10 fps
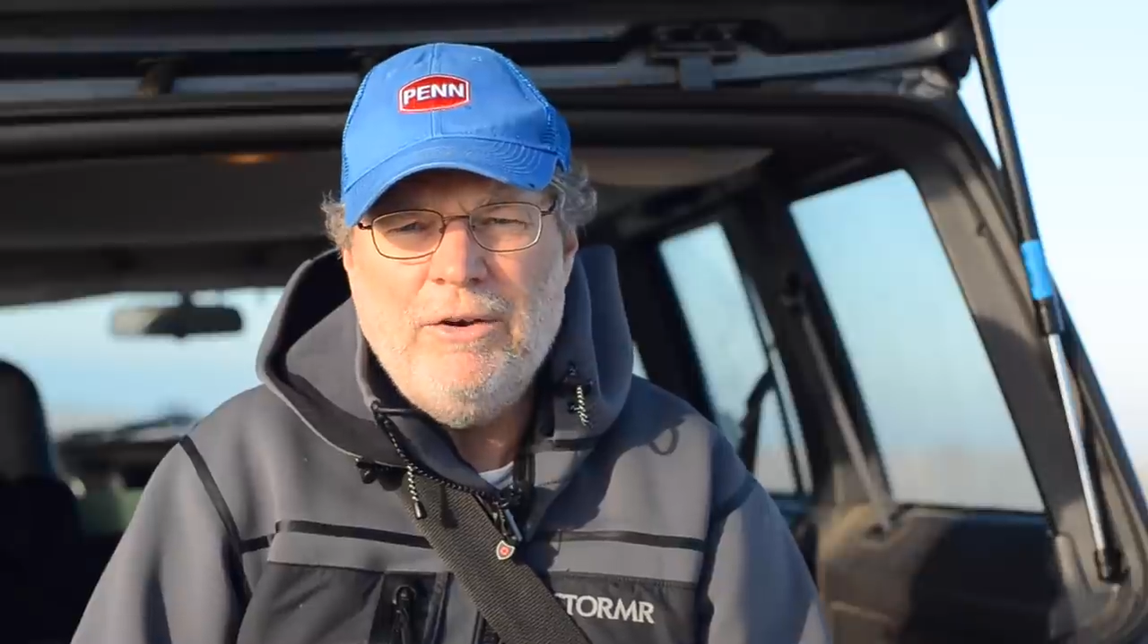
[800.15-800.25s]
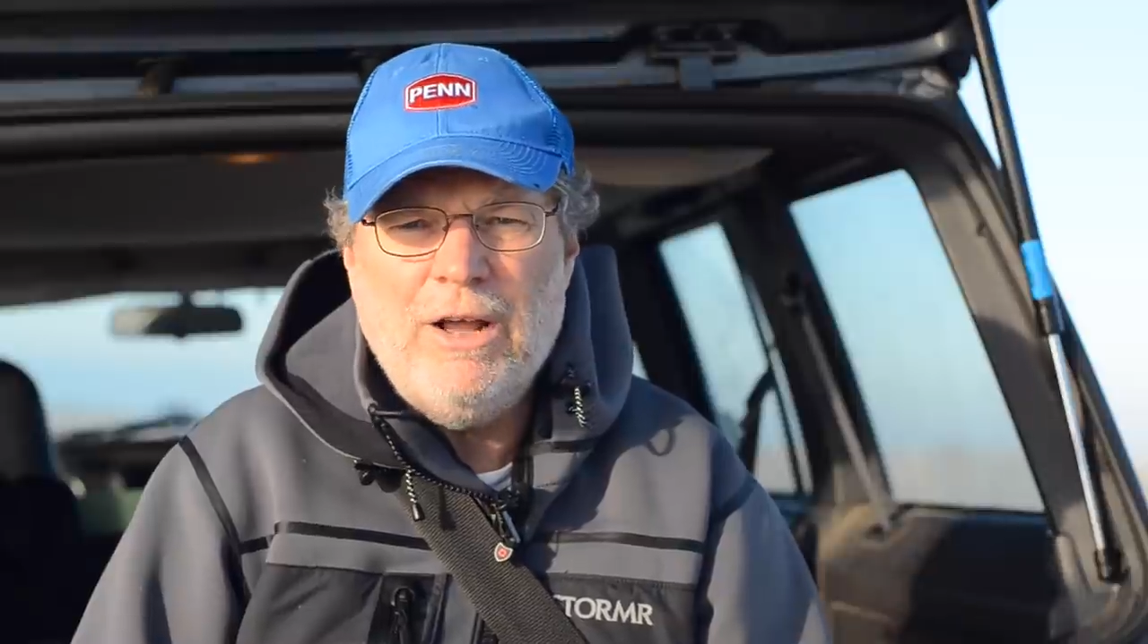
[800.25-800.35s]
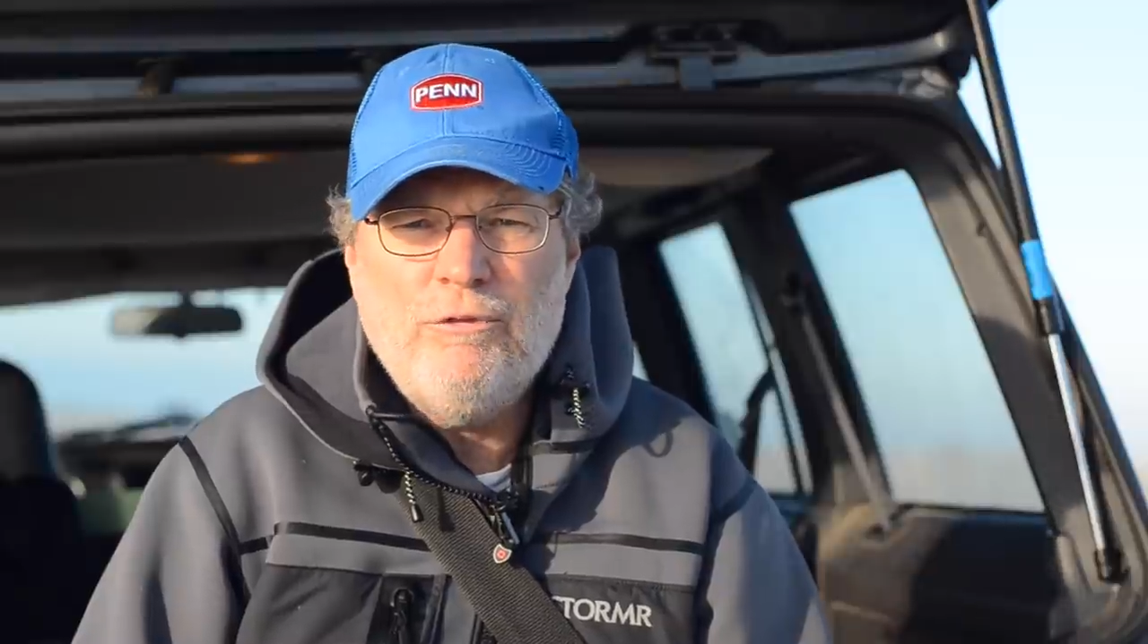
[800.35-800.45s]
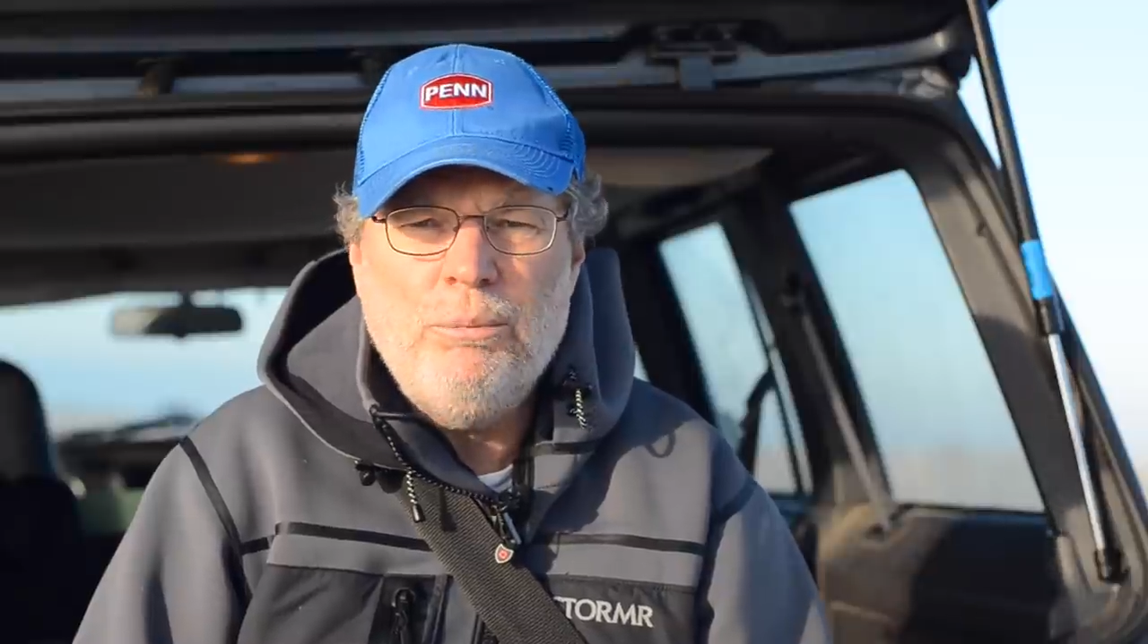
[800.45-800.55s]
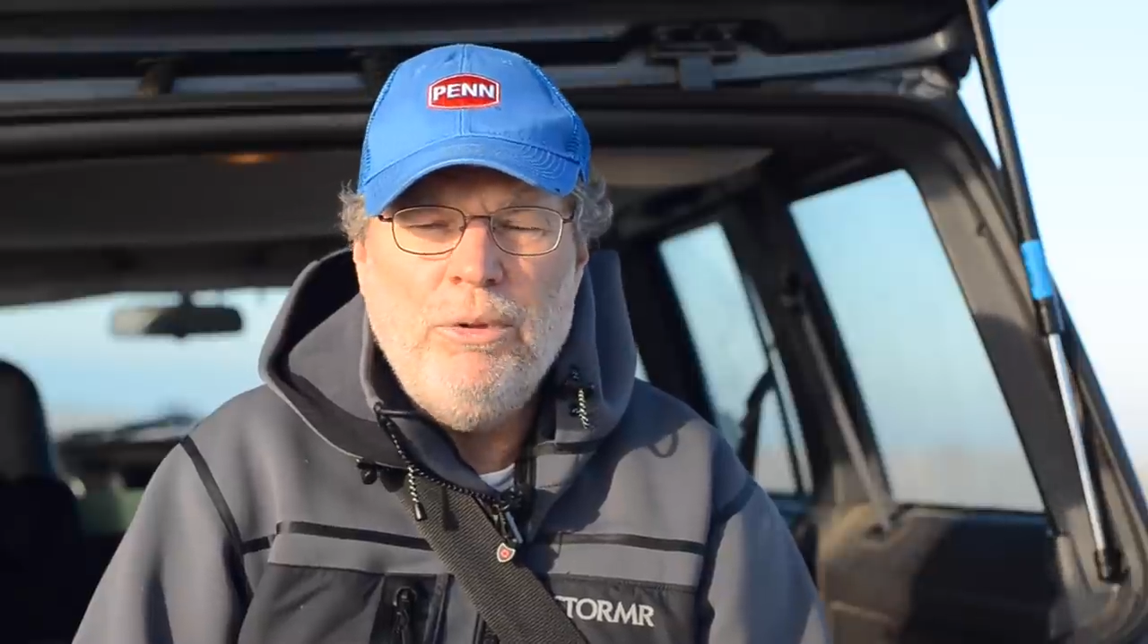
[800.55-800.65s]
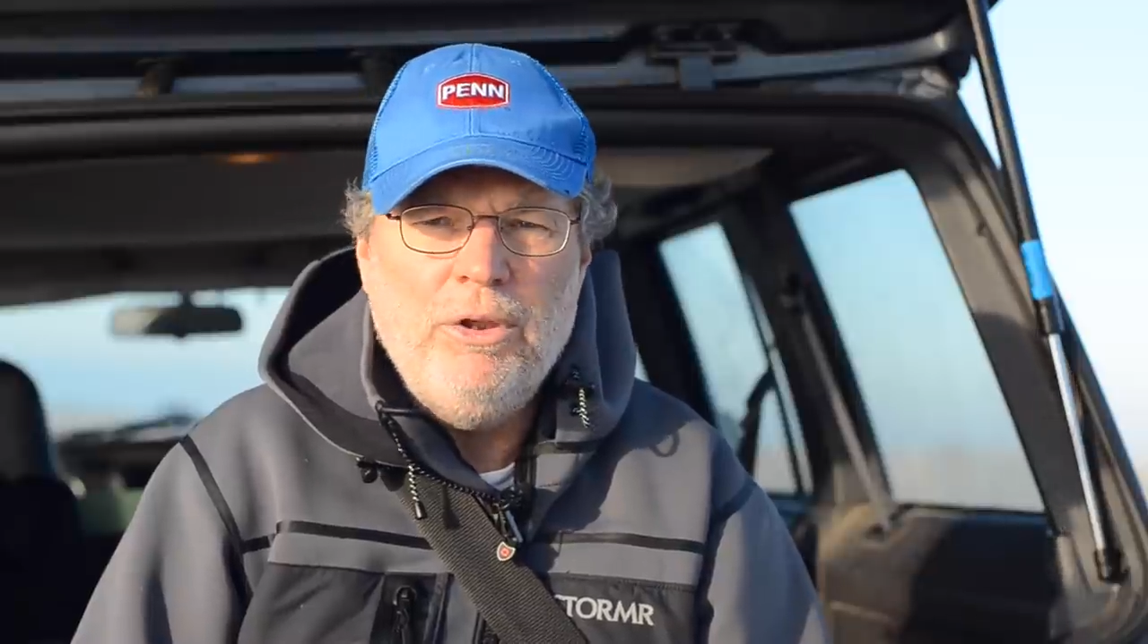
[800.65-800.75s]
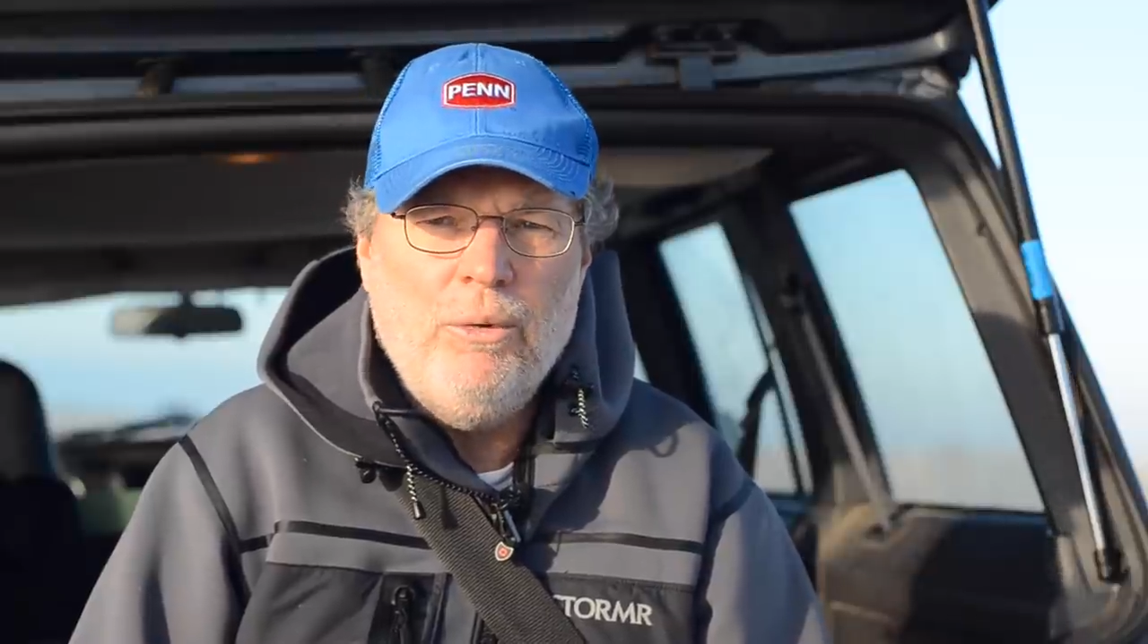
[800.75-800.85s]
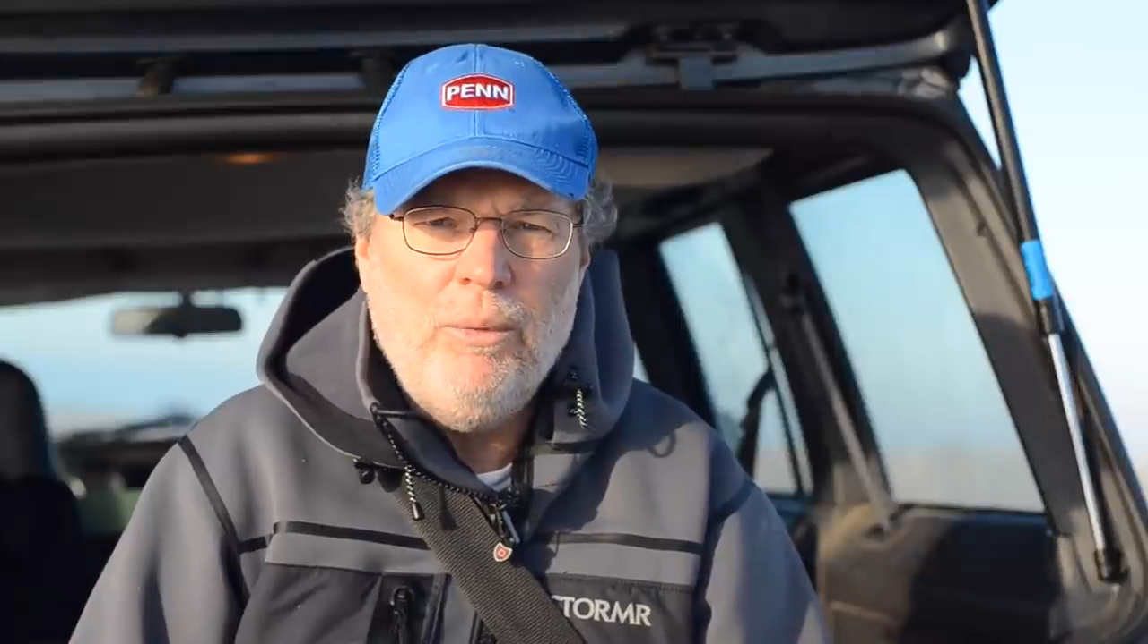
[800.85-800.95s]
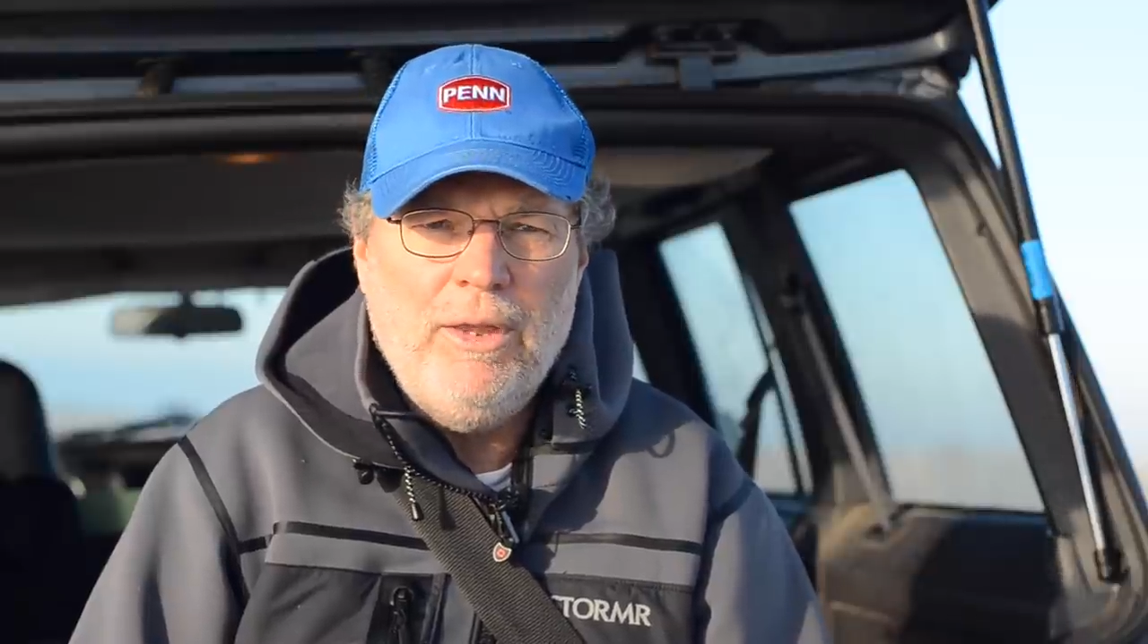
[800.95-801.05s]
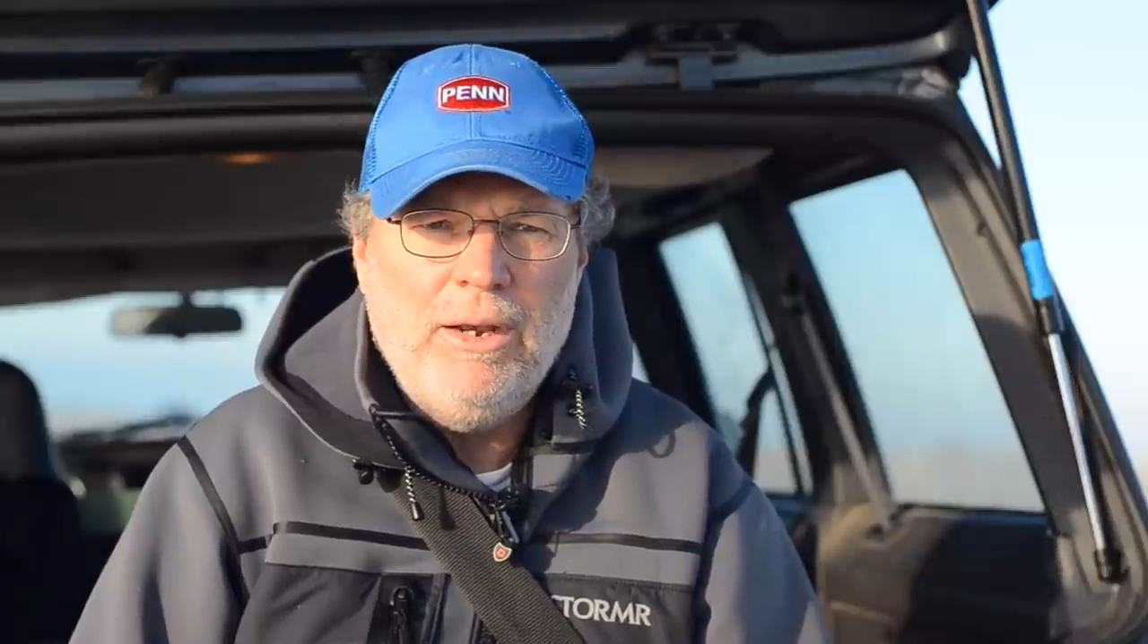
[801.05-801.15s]
you're not
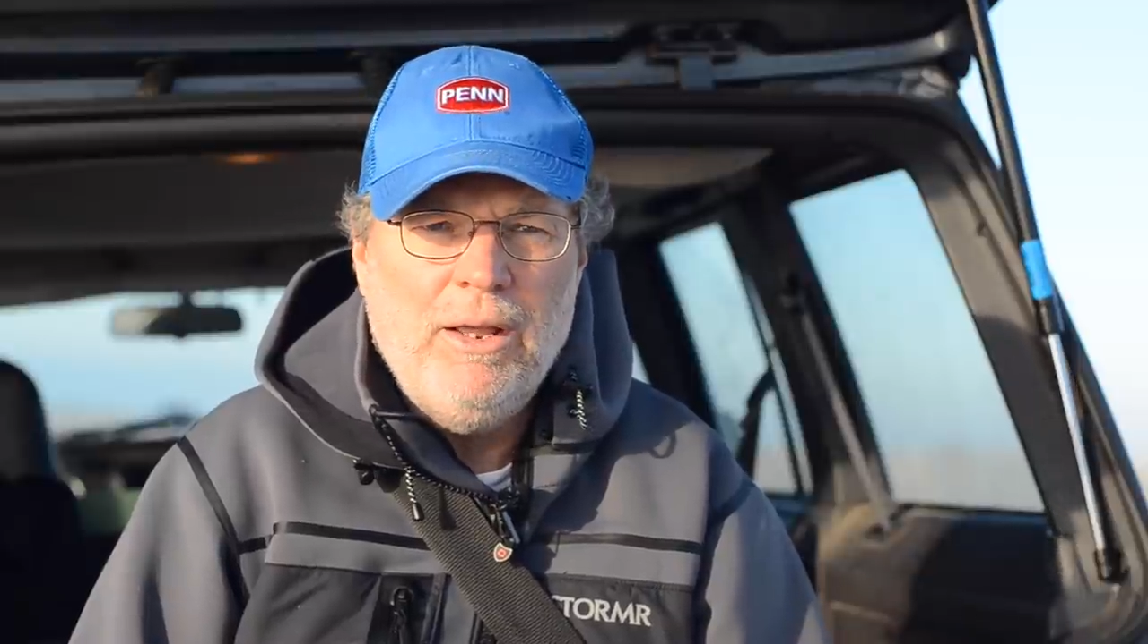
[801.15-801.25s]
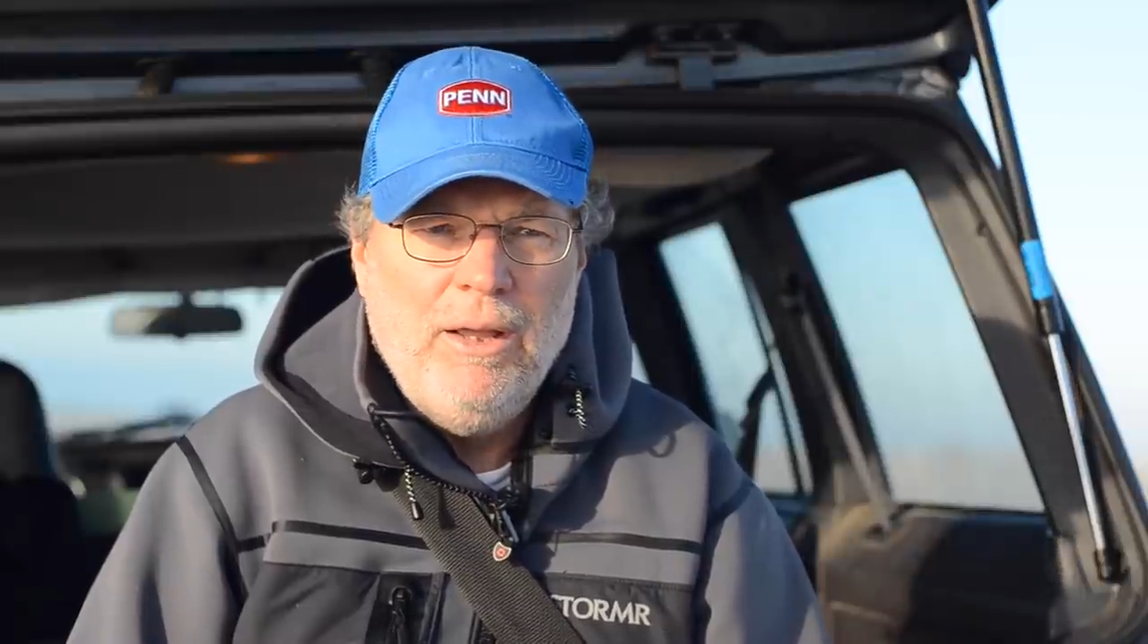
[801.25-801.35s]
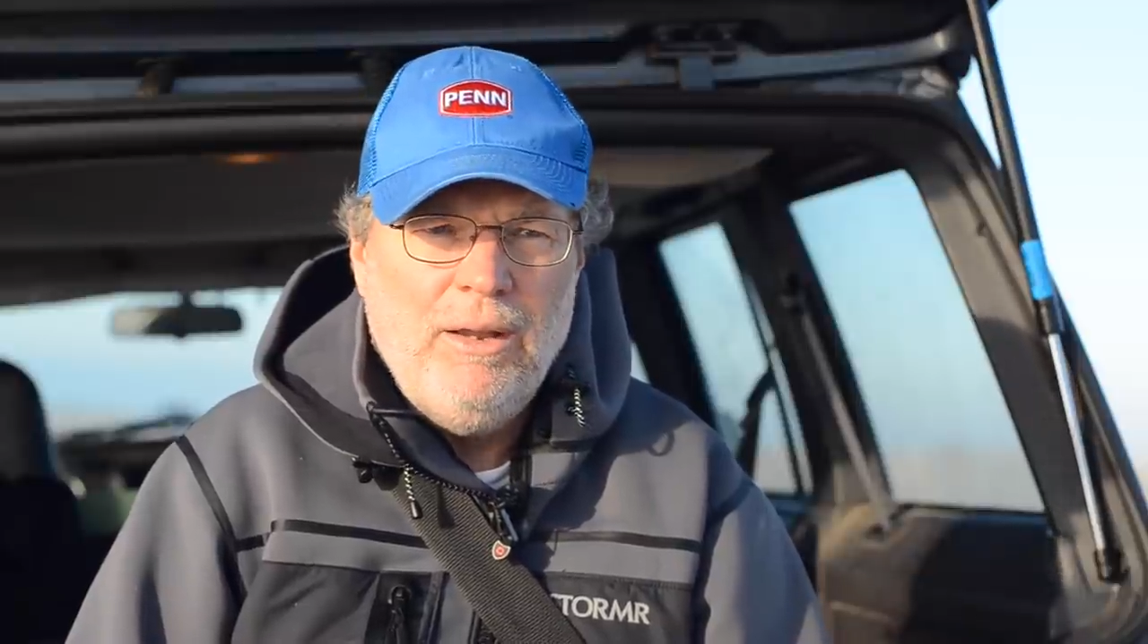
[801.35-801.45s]
familiar with it,